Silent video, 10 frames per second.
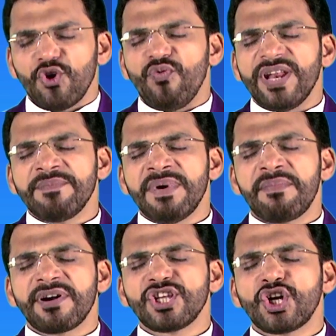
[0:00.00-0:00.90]
we
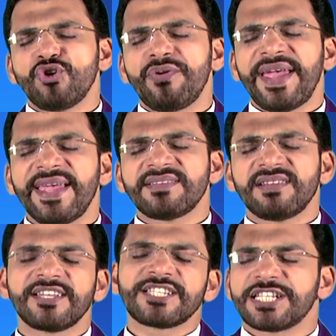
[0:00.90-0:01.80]
remember the great
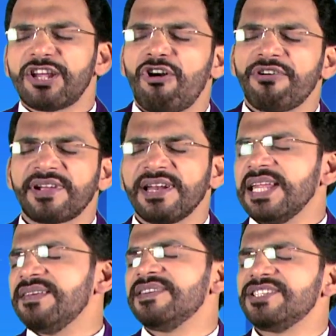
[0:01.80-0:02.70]

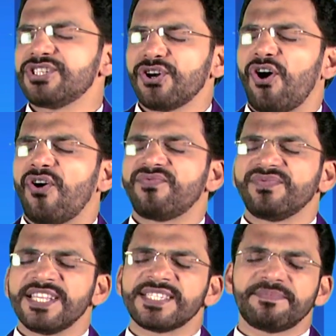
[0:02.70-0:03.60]
historical event of
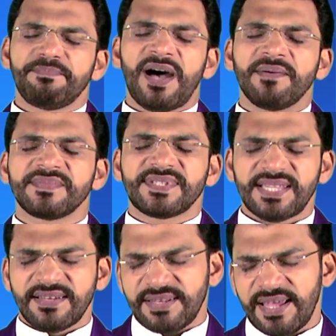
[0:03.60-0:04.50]
this Palm
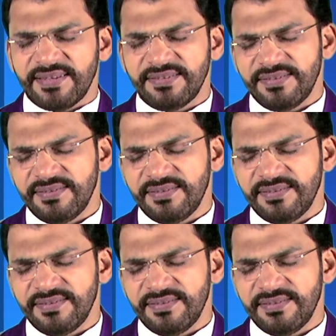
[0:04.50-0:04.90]
Sunday